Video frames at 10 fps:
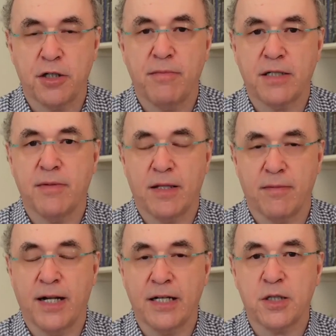of
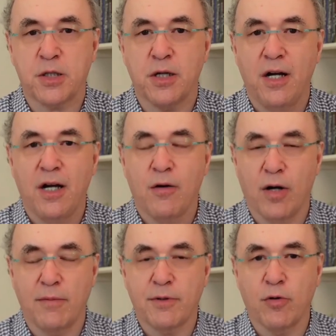metamathematics,
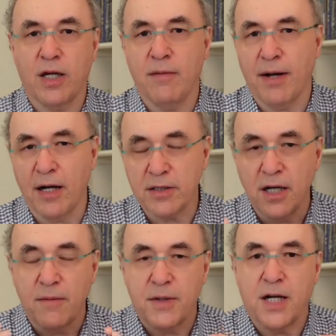where I'm talking about
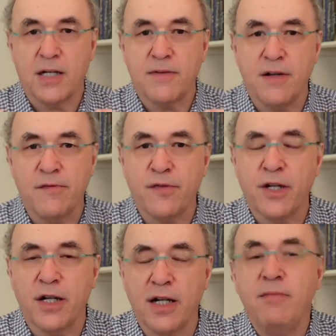the kind of
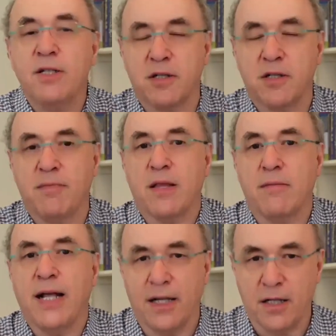infinite limit of
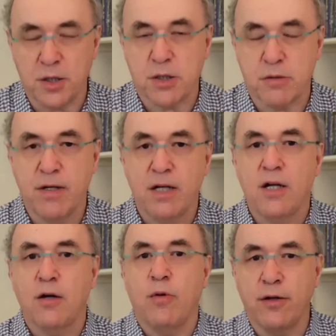mathematics,
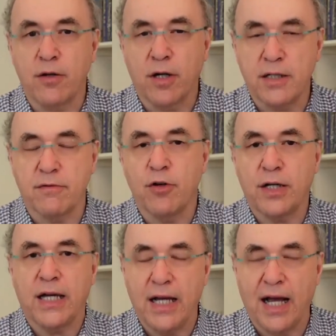where you're kind of
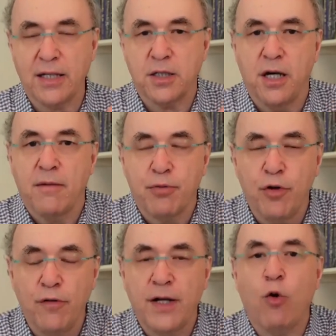looking at
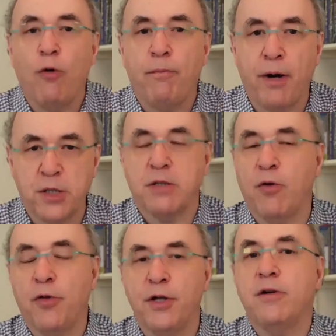proving all
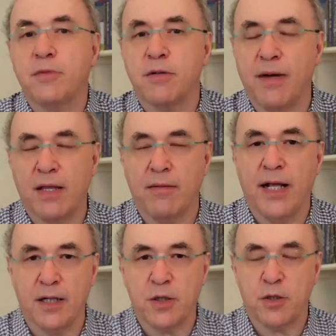possible theorems of
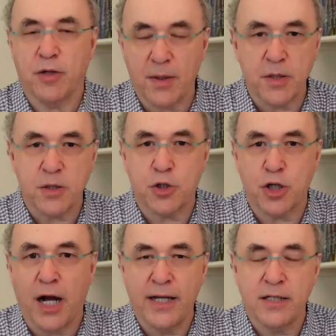mathematics. You get this
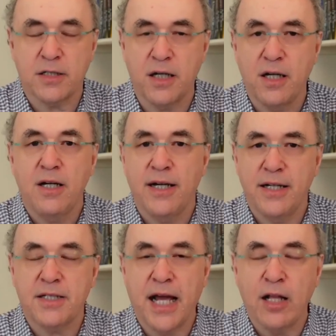giant
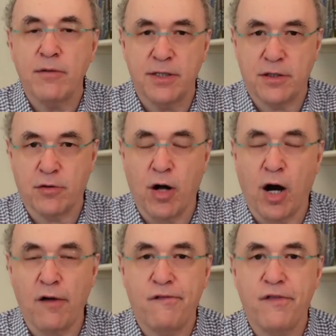entailment
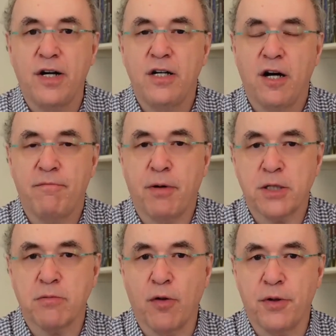graph of
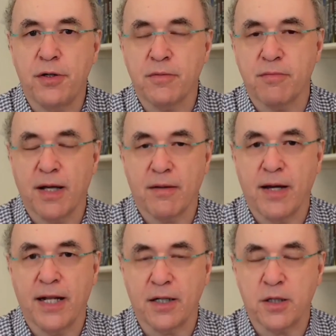possible theorems of
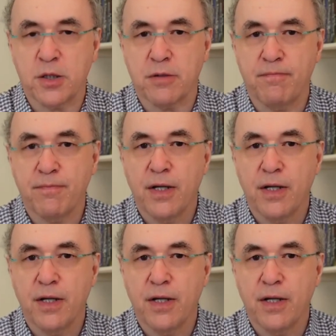mathematics.